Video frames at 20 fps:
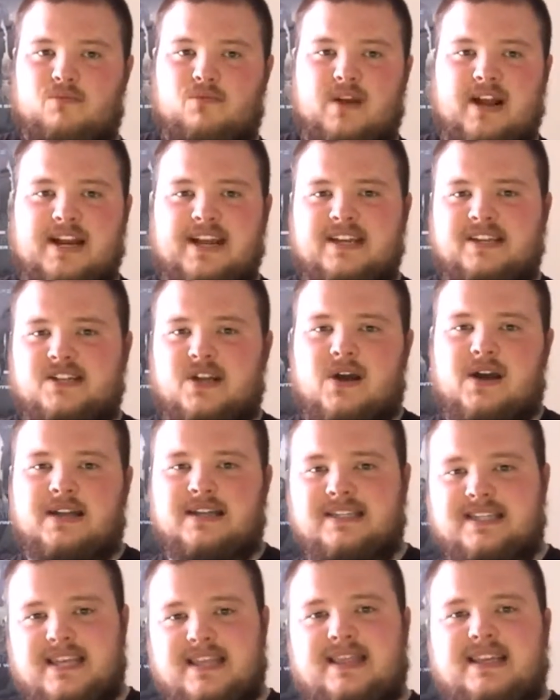
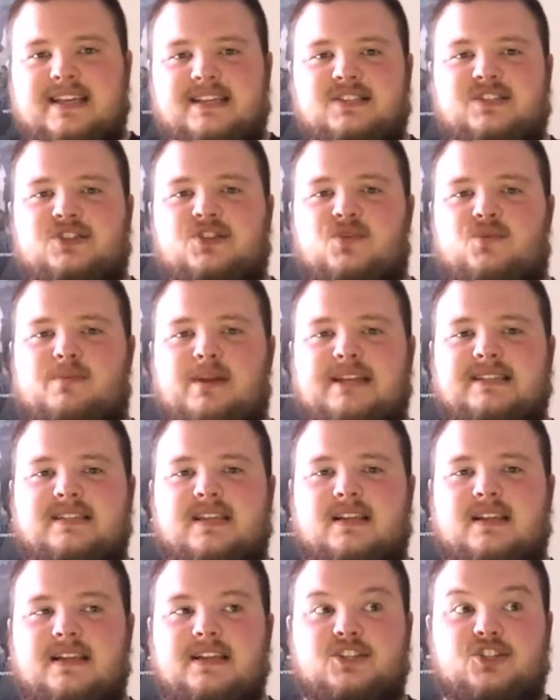ReviewIt did this to
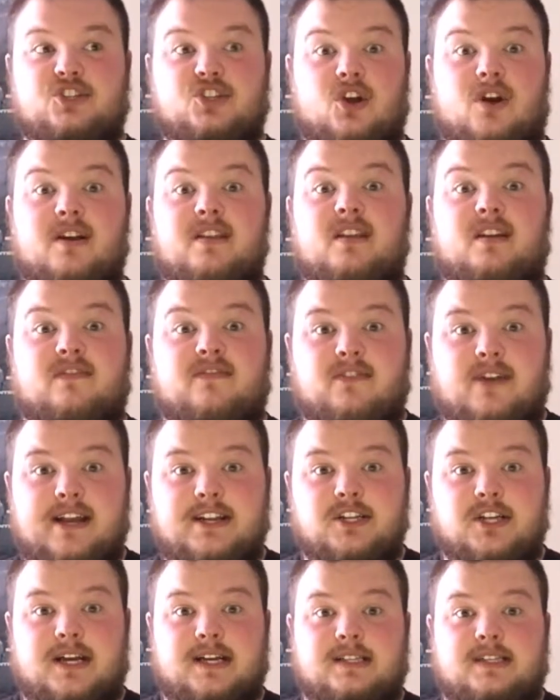basically start their
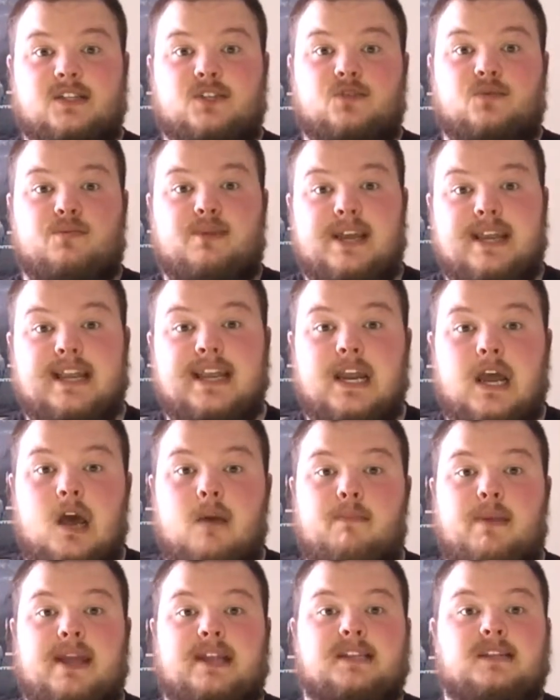franchise and to pick it
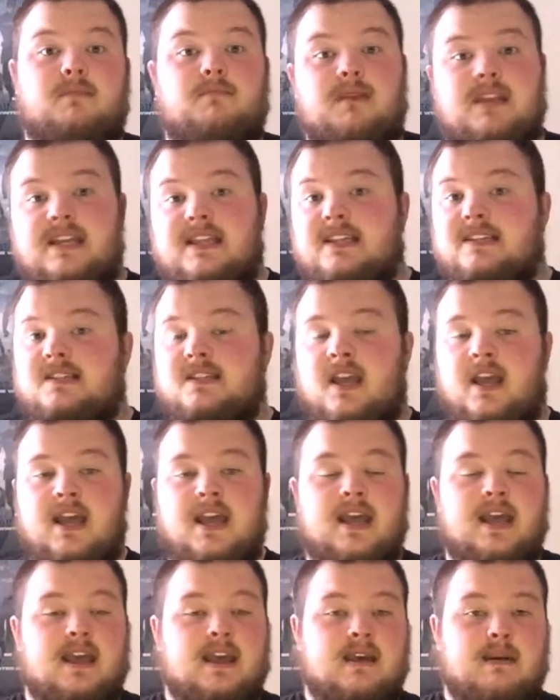up and to be this
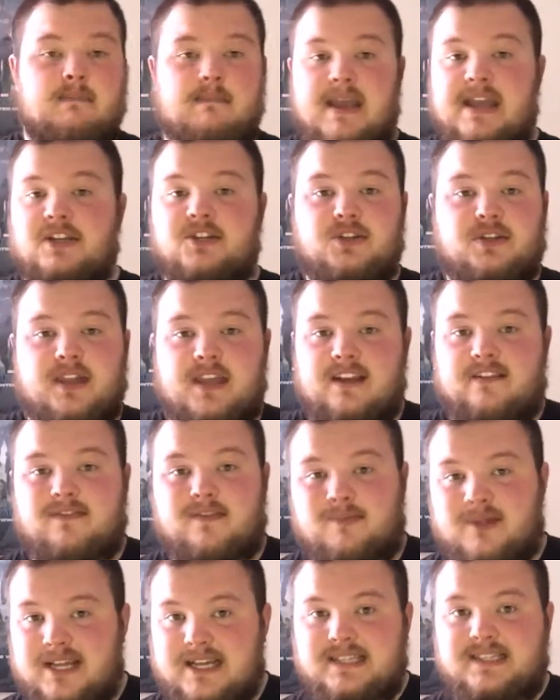major thing for
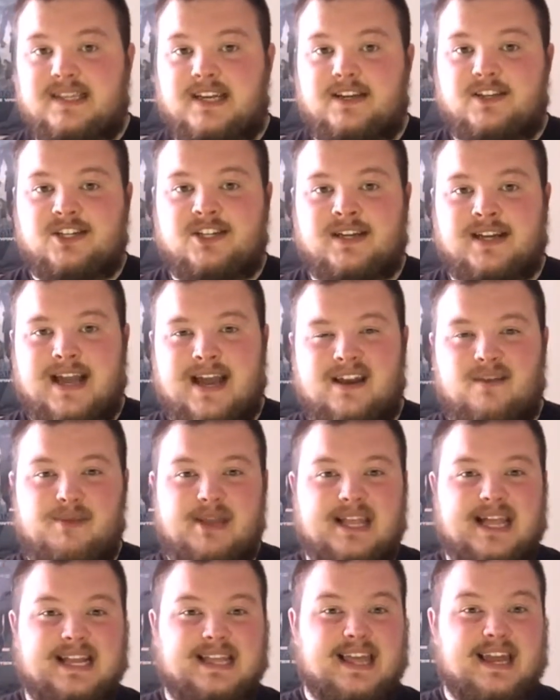PlayStation, kind of be
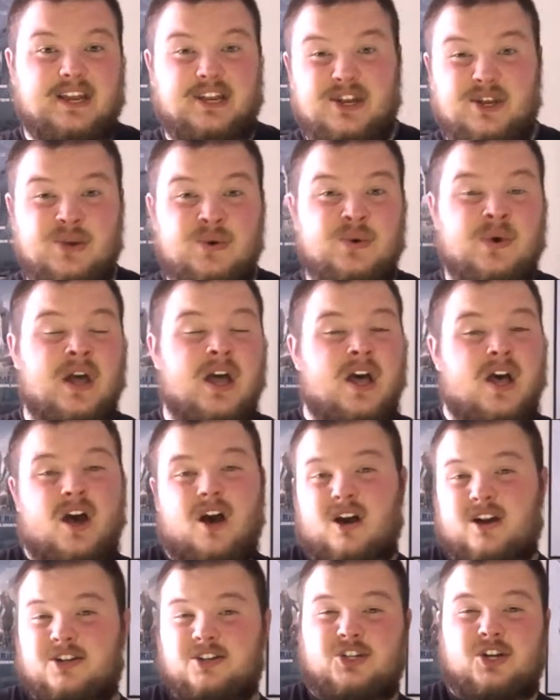like that new
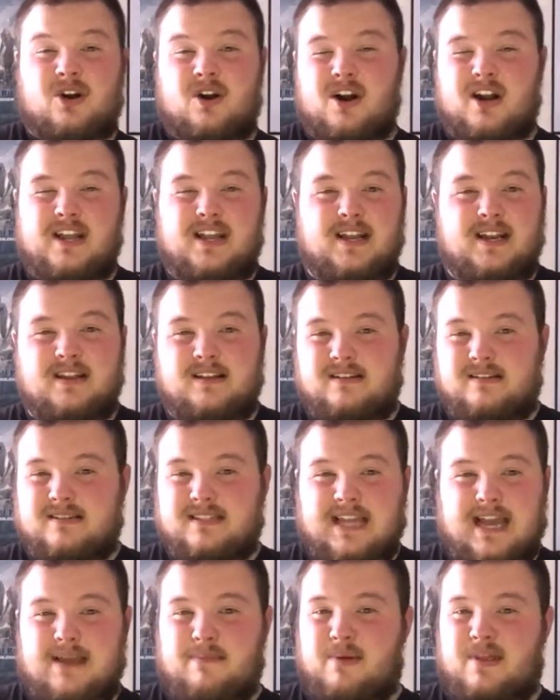Uncharted
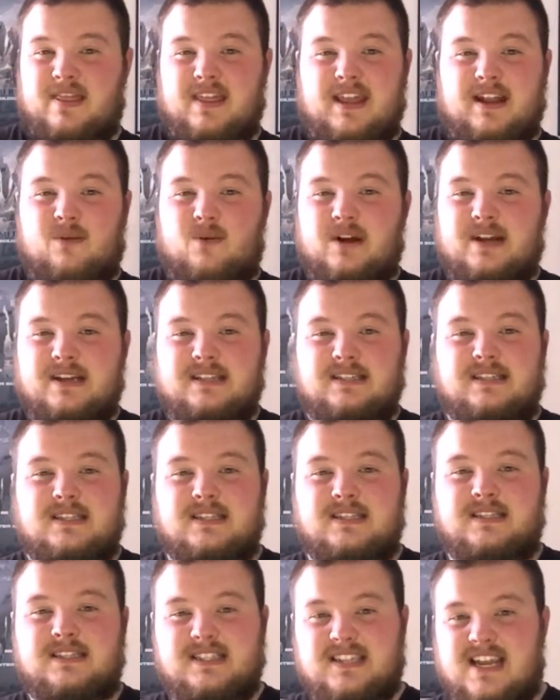type of thing where it's
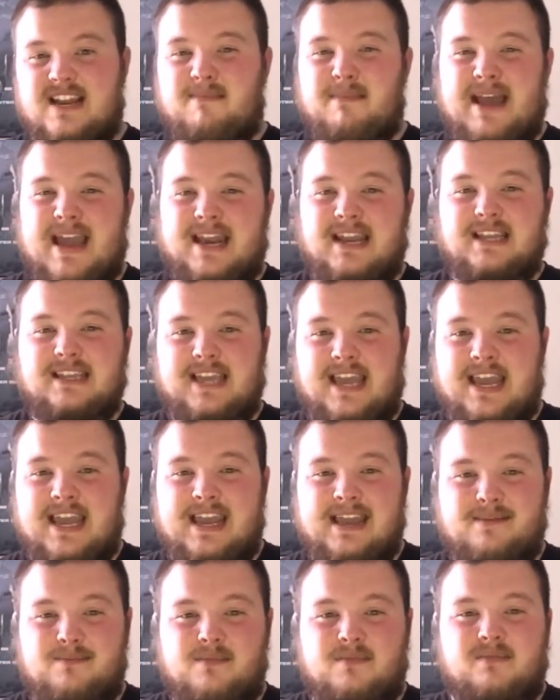this cinematic
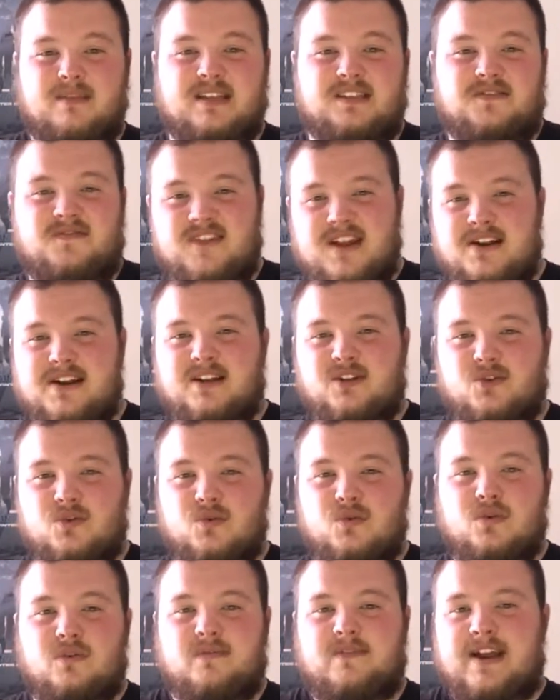game that's very
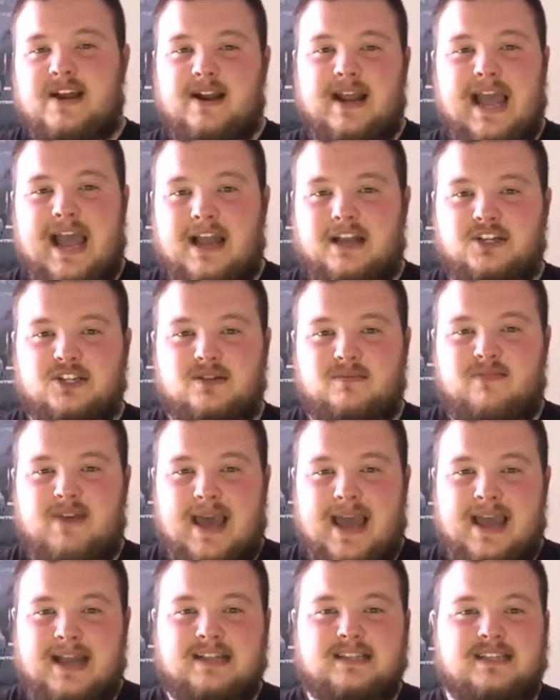cool, very
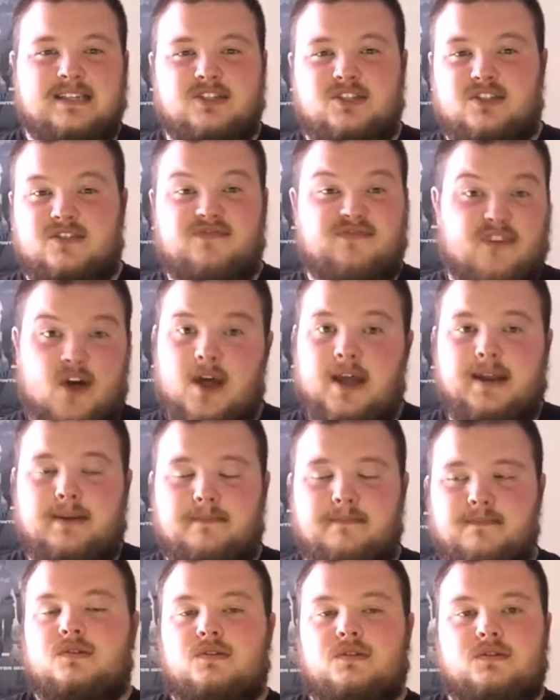action-packed, and just fun.
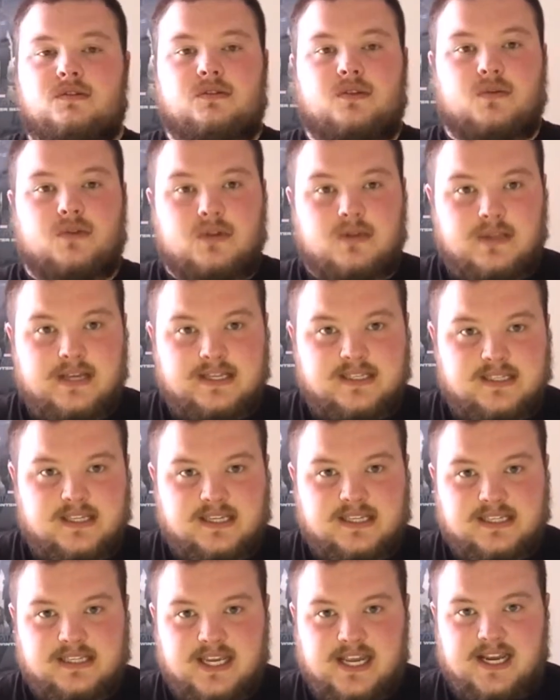So do they
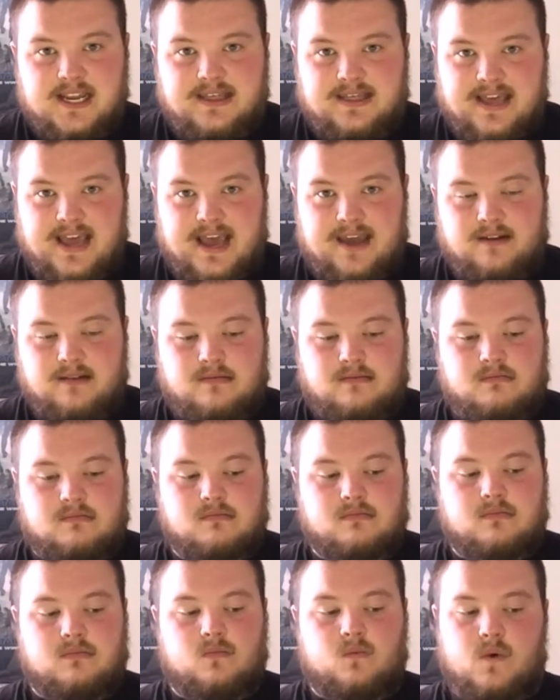succeed at that?
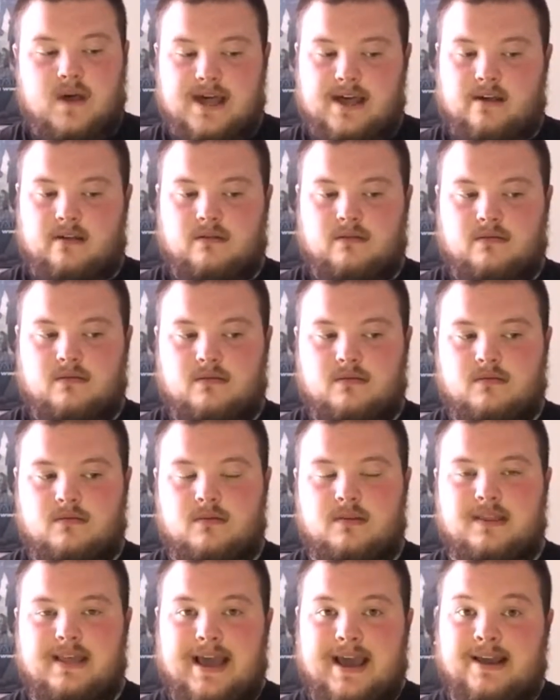Well,
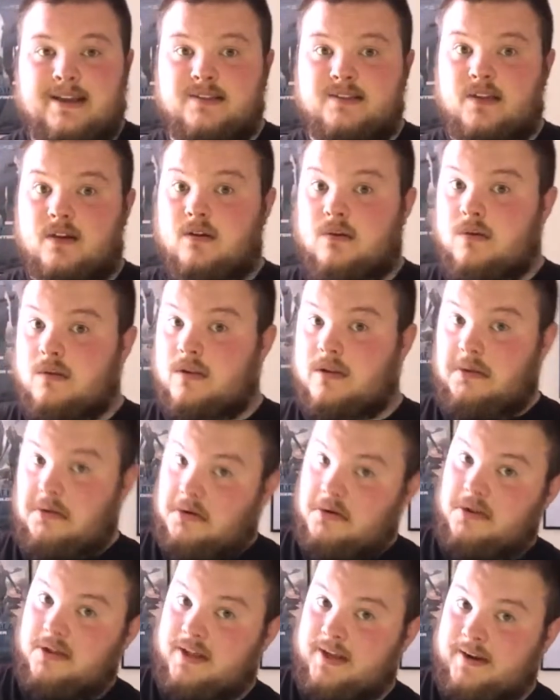that is a whole
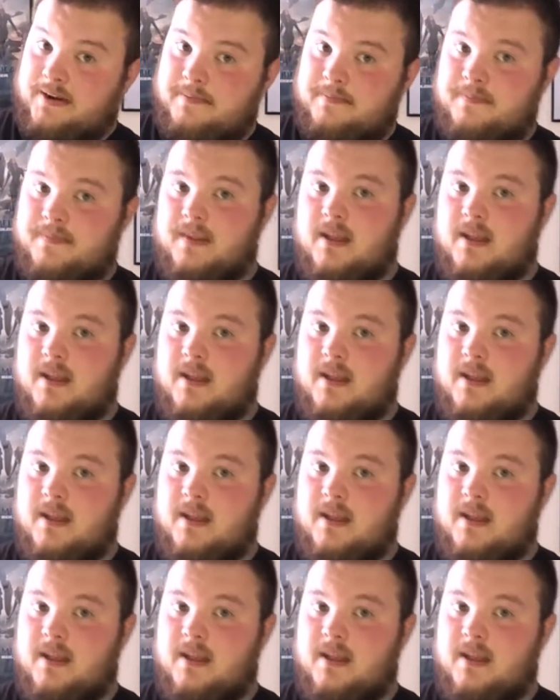other thing.